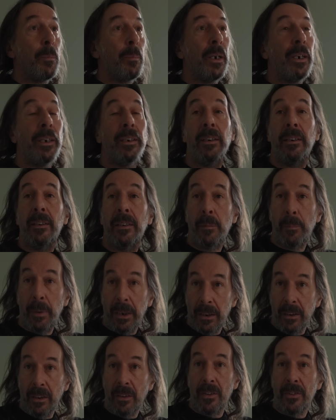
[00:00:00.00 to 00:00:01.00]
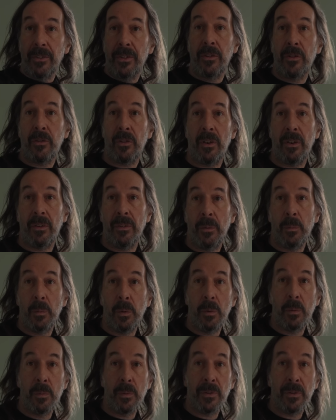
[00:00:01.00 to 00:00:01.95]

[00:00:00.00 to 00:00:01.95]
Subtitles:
painting, then we can concentrate on the walls.